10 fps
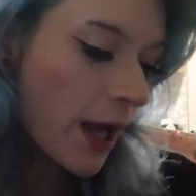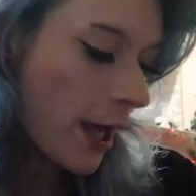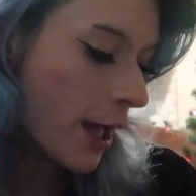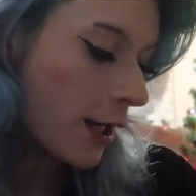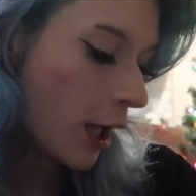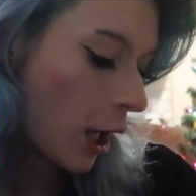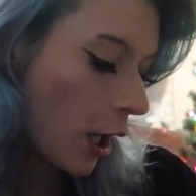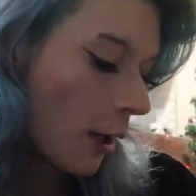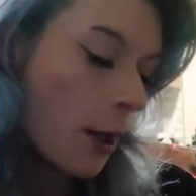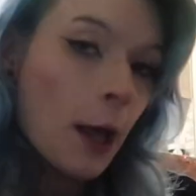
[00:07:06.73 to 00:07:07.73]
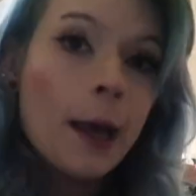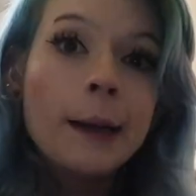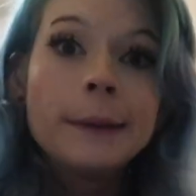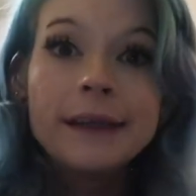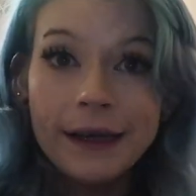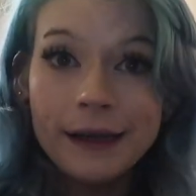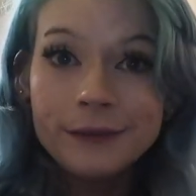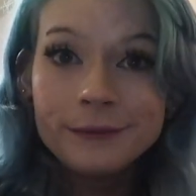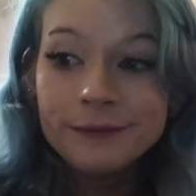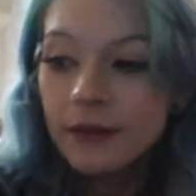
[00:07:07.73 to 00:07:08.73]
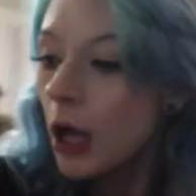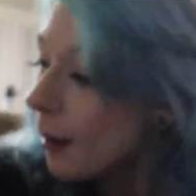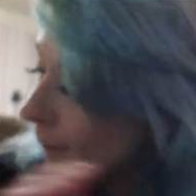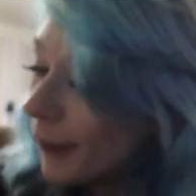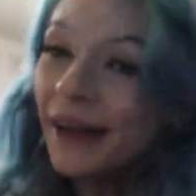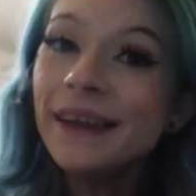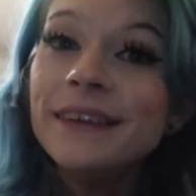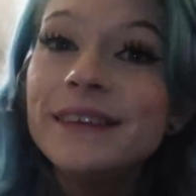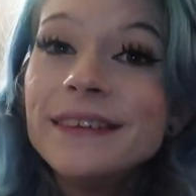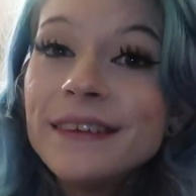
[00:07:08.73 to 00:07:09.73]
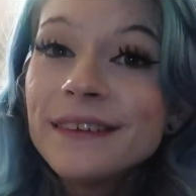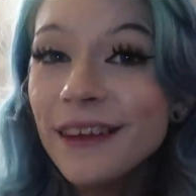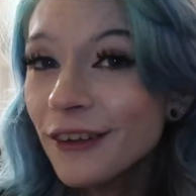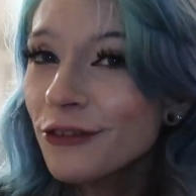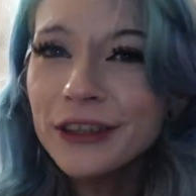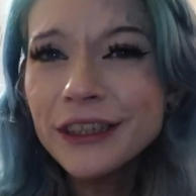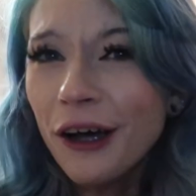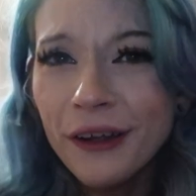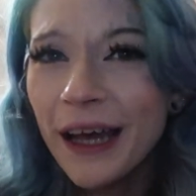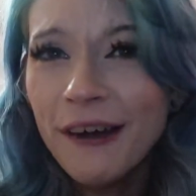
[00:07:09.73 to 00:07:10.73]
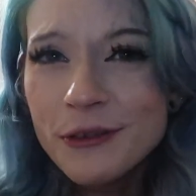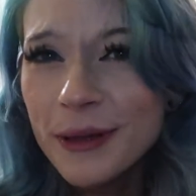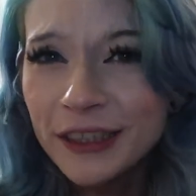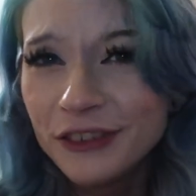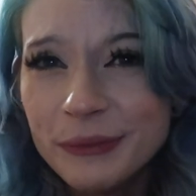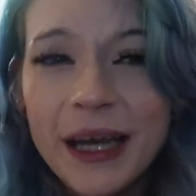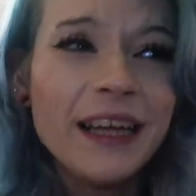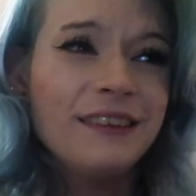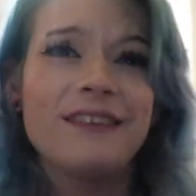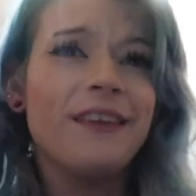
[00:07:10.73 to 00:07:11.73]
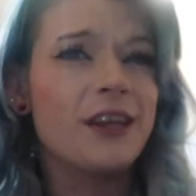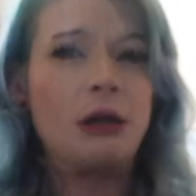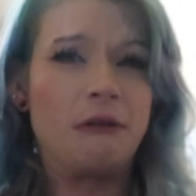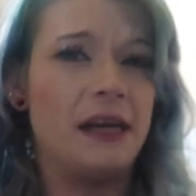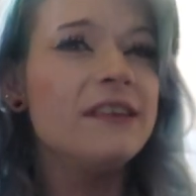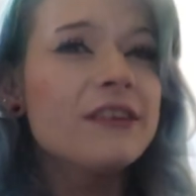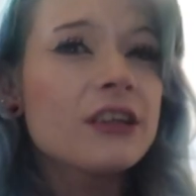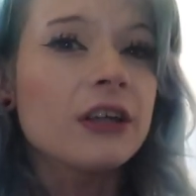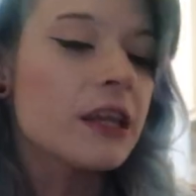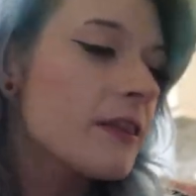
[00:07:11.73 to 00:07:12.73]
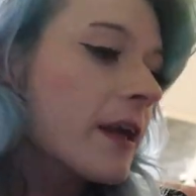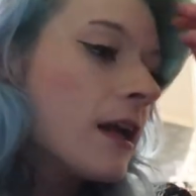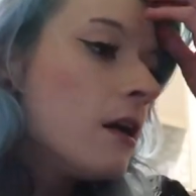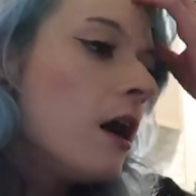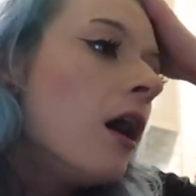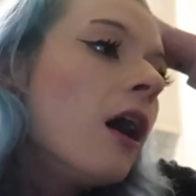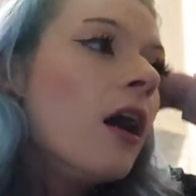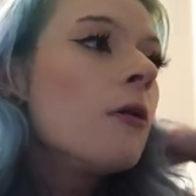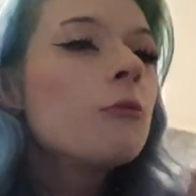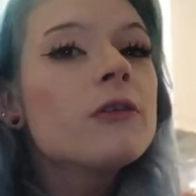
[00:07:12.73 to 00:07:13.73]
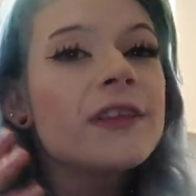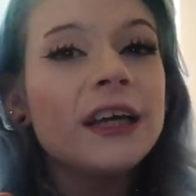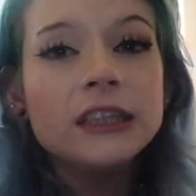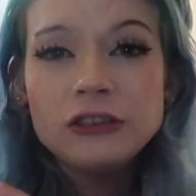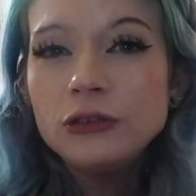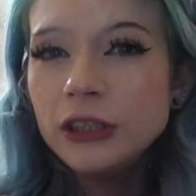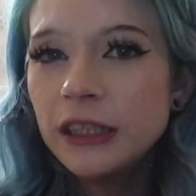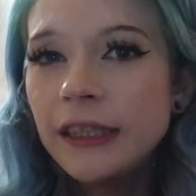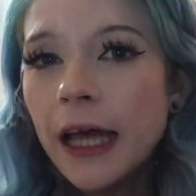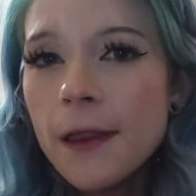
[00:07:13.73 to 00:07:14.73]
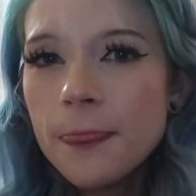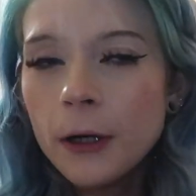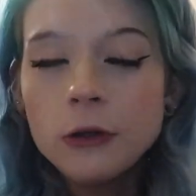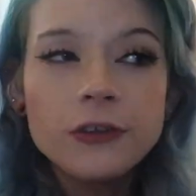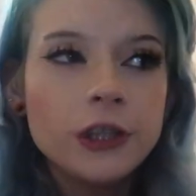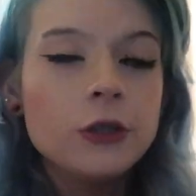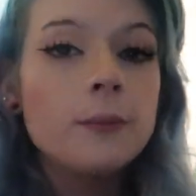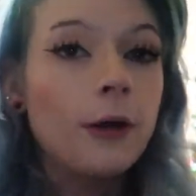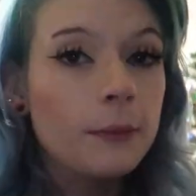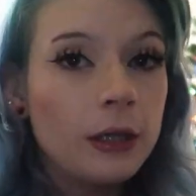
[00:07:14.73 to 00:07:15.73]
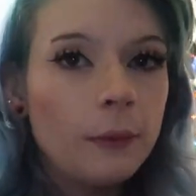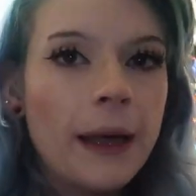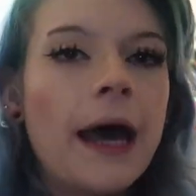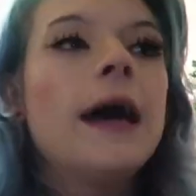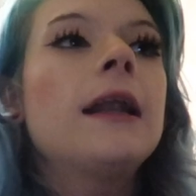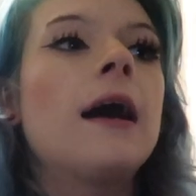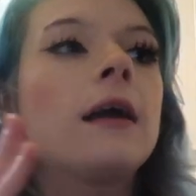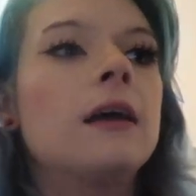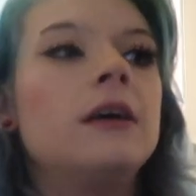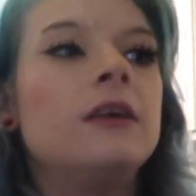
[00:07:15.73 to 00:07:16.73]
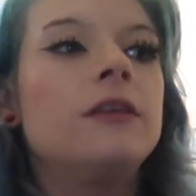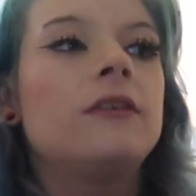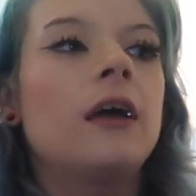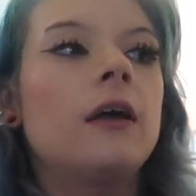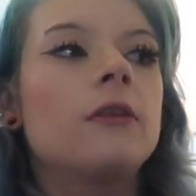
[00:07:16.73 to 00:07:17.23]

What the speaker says: And yeah. But that's really all I have in my gym bag. It's nothing crazy or anything. One thing I do need to get though is a new barbell pad, because